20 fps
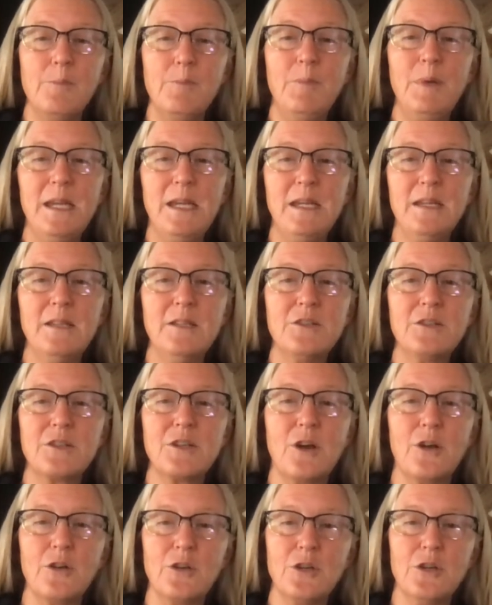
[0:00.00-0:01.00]
beans
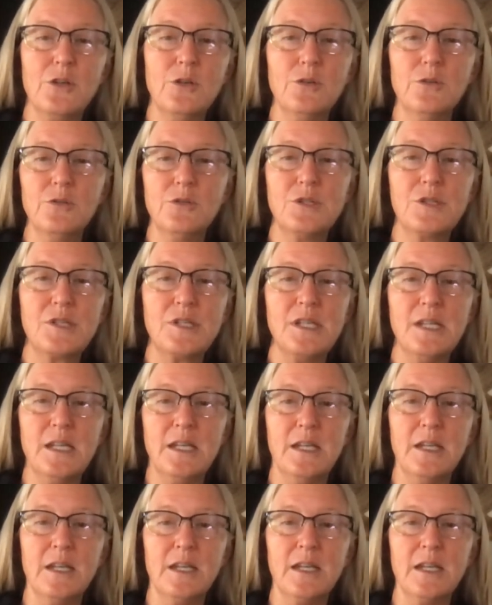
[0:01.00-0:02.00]
are used
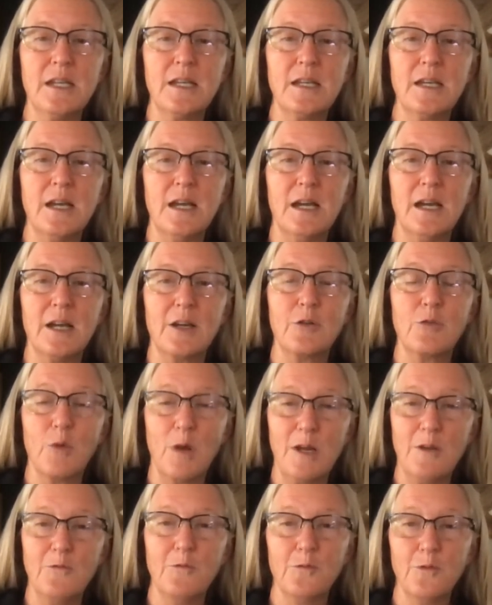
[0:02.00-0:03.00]
in
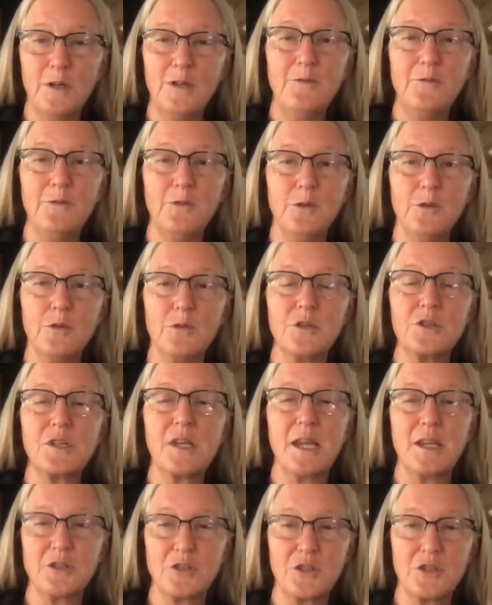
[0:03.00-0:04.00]
grain-free foods
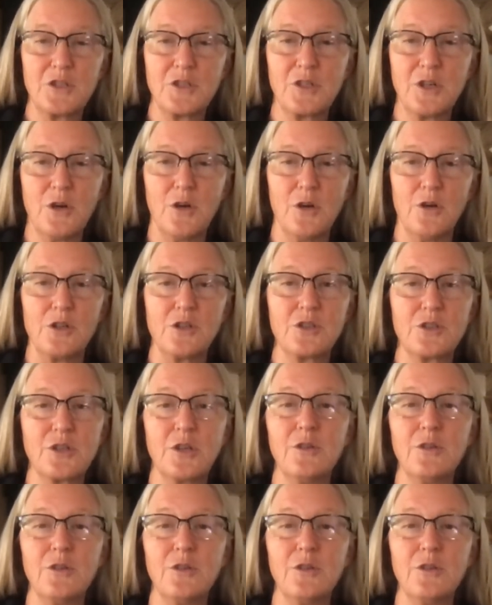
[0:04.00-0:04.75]
as a starch.